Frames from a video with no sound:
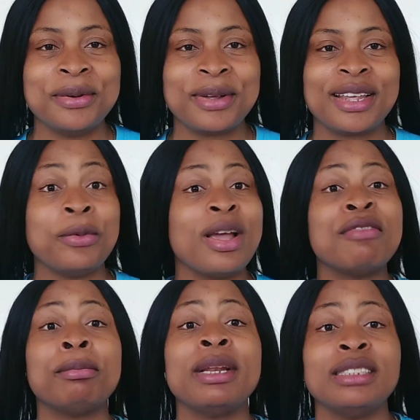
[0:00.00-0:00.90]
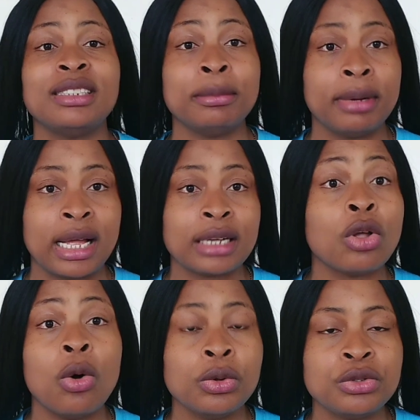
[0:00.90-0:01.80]
We have plenty blacks
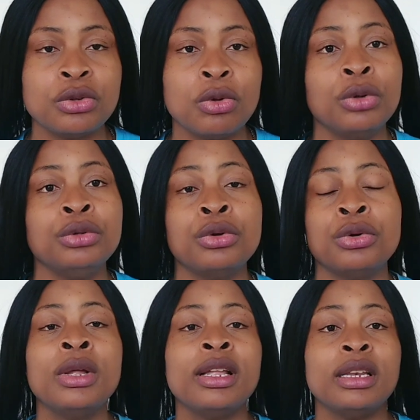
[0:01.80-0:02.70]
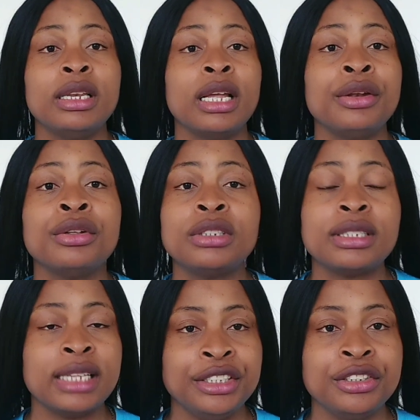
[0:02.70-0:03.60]
also, although they are not
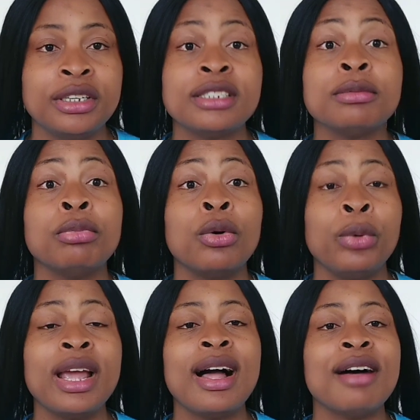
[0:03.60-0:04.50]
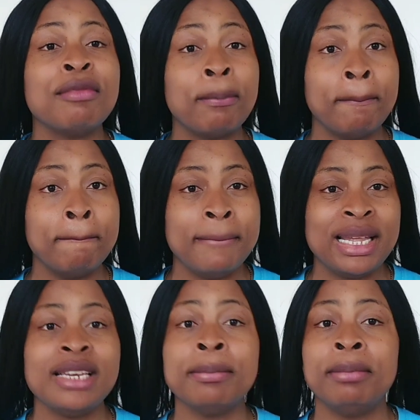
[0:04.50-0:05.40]
Nigerians, but we have many
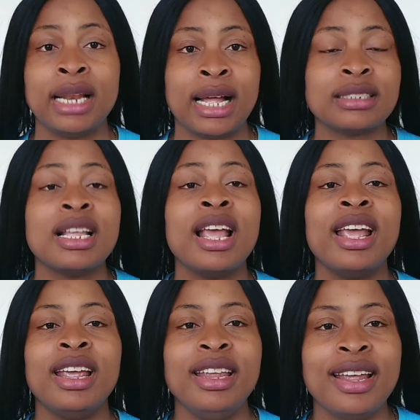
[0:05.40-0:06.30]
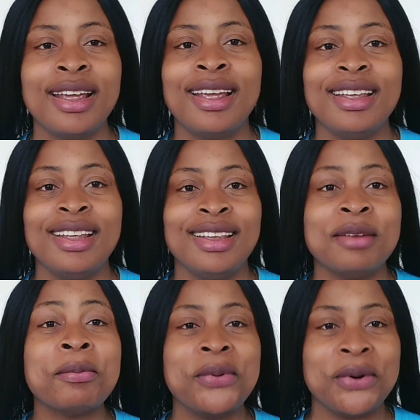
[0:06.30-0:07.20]
blacks here in
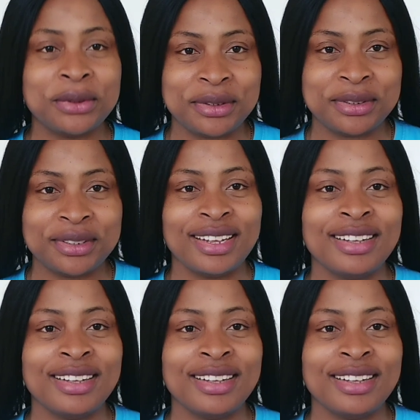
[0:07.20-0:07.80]
Portugal.